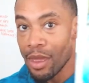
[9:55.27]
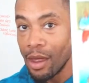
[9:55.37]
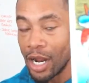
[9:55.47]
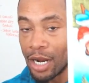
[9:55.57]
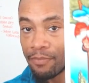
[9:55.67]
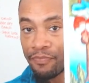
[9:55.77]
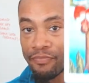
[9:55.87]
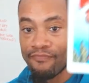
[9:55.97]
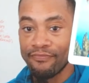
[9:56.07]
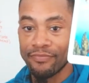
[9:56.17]
Uh,
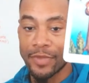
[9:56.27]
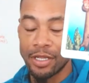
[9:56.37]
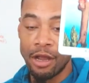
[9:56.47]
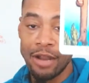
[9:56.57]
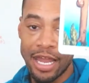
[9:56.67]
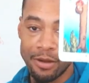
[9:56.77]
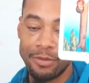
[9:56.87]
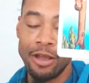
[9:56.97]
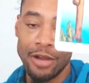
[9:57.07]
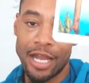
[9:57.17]
learn how to
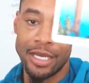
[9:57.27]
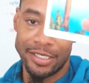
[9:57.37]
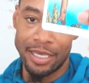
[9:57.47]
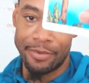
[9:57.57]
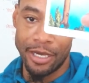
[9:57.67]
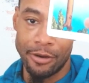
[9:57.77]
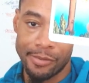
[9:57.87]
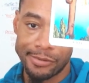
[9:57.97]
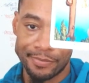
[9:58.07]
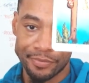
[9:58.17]
learn how to accept help
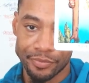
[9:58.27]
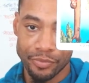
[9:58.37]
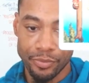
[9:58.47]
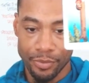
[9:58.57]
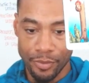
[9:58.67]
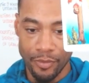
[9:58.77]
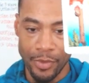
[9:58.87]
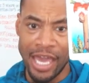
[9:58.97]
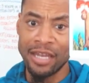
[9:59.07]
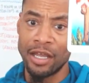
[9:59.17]

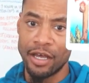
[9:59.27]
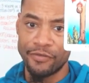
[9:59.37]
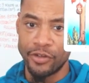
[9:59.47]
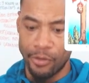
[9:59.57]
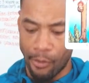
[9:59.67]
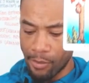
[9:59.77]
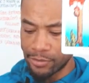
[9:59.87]
and love too.